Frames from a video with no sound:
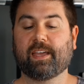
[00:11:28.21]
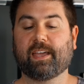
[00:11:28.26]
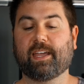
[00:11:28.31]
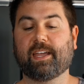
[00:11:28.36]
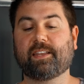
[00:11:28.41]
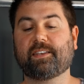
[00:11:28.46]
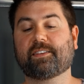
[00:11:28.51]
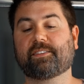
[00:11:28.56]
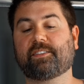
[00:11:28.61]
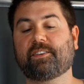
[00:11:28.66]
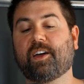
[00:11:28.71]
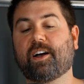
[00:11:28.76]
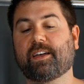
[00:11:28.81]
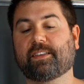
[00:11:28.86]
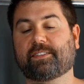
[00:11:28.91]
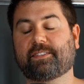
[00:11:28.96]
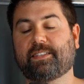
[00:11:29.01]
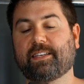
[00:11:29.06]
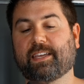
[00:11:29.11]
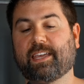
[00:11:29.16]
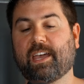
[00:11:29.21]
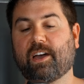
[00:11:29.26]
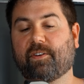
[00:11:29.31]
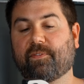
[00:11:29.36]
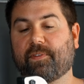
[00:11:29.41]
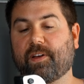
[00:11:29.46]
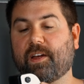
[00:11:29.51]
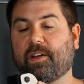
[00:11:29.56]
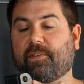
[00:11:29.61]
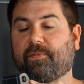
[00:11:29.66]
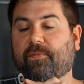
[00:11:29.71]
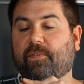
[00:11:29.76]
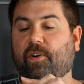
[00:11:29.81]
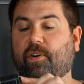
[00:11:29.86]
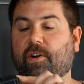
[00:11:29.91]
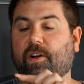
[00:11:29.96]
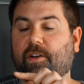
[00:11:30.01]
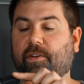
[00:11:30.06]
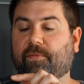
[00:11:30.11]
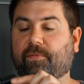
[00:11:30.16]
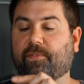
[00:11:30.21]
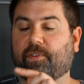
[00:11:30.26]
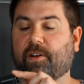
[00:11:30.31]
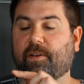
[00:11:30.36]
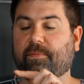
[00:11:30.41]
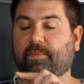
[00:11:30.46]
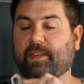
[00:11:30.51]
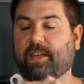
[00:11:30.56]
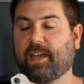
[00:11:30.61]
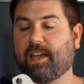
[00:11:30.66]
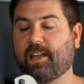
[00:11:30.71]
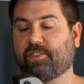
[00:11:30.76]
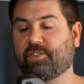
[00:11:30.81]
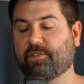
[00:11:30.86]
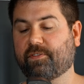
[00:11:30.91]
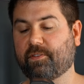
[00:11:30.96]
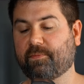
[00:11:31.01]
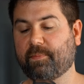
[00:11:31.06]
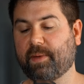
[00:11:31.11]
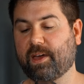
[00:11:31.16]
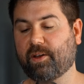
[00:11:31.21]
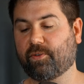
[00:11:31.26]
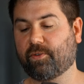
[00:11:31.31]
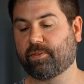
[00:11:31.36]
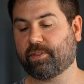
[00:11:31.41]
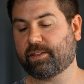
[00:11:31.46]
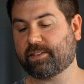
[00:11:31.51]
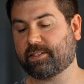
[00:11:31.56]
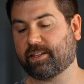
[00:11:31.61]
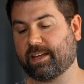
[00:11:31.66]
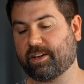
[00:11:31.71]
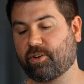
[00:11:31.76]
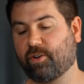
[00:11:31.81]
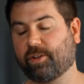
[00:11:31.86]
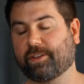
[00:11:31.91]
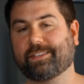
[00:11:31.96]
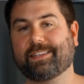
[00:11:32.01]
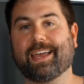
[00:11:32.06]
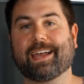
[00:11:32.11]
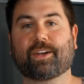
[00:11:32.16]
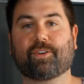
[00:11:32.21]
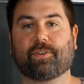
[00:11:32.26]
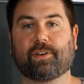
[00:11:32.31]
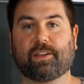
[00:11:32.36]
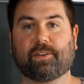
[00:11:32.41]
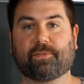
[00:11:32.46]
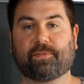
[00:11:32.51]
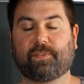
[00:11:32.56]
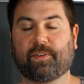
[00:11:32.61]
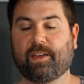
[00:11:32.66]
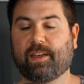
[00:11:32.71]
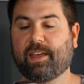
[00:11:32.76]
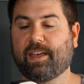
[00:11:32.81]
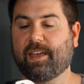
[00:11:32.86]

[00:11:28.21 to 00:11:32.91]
it does not stick out very far from the edge of the metal that's like all decorative,